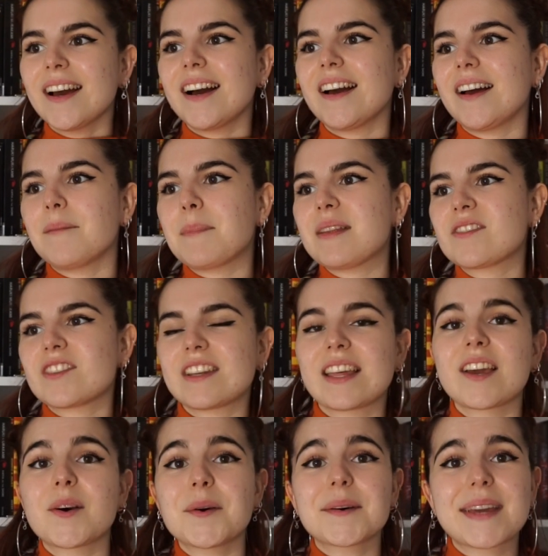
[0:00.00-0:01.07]

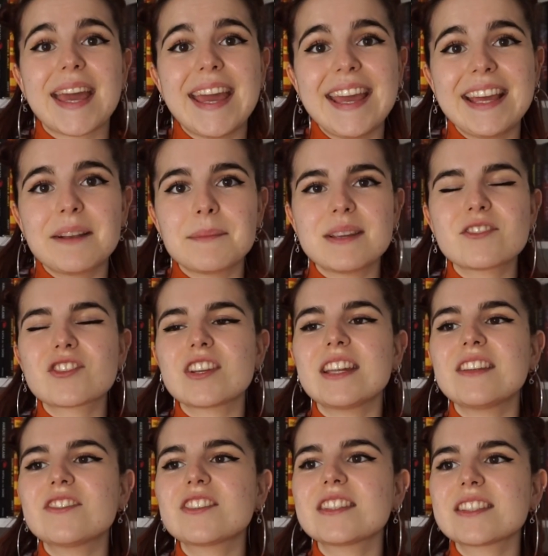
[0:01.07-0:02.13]
mentioning cocaine,
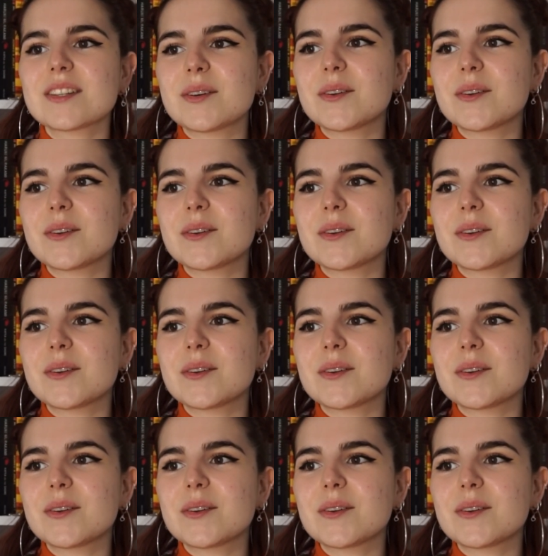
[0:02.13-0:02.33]
mentioning just